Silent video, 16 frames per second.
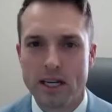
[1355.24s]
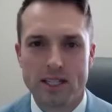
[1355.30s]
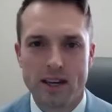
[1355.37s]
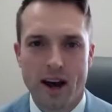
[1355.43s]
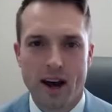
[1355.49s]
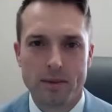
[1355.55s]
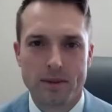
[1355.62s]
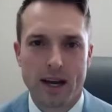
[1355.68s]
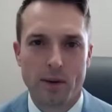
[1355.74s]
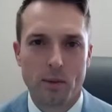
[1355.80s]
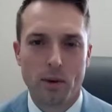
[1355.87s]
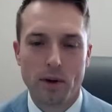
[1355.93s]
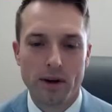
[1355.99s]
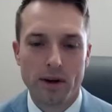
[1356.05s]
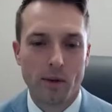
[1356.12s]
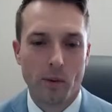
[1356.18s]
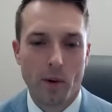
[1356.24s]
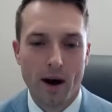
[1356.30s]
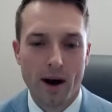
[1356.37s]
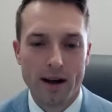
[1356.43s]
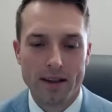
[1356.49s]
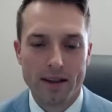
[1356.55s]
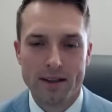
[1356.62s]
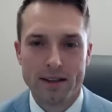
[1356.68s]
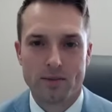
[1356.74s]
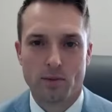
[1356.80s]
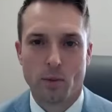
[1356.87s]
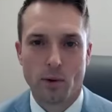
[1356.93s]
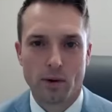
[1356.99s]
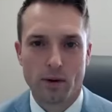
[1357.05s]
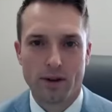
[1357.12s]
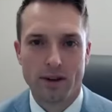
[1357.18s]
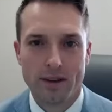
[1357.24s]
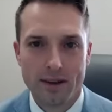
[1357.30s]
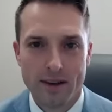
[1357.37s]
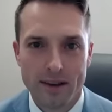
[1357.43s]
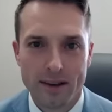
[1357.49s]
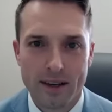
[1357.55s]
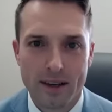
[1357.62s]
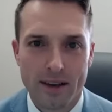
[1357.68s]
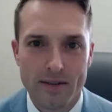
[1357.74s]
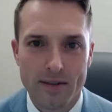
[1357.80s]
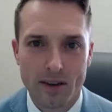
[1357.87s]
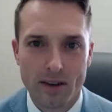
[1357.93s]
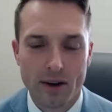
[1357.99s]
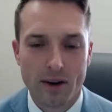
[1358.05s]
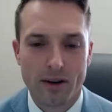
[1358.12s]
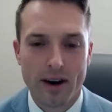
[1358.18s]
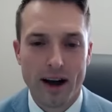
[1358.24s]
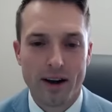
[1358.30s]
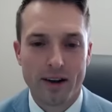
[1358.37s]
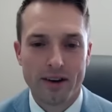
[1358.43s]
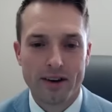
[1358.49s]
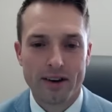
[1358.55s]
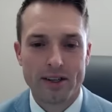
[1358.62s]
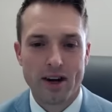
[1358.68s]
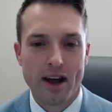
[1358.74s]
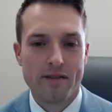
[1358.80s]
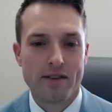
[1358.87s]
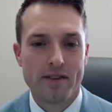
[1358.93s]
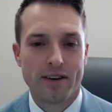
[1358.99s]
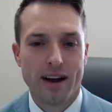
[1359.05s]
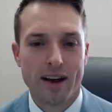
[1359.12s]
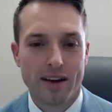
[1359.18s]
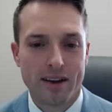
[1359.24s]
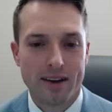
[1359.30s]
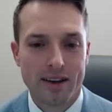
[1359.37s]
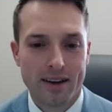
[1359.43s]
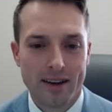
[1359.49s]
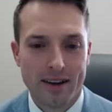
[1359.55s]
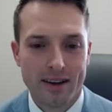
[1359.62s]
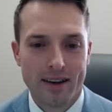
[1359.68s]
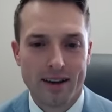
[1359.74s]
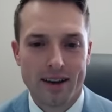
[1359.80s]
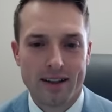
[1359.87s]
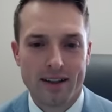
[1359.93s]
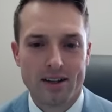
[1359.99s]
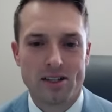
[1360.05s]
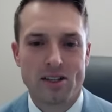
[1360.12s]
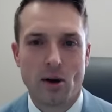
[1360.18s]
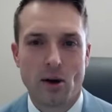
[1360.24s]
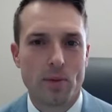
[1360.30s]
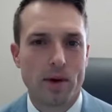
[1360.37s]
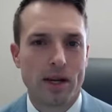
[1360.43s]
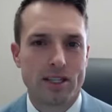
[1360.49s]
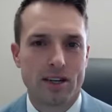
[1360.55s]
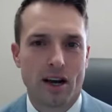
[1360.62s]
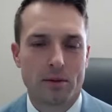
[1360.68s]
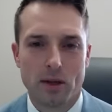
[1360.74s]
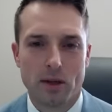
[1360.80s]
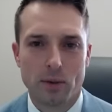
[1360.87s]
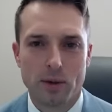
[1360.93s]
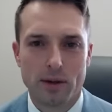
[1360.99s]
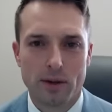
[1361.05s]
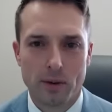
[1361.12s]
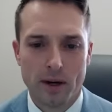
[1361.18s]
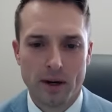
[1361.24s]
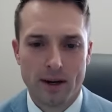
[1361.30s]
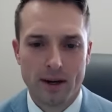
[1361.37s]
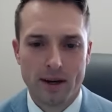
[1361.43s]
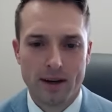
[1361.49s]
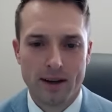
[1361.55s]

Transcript: jobs I wouldn't want in this world. If you look around, driving around, there's so many jobs I wouldn't want.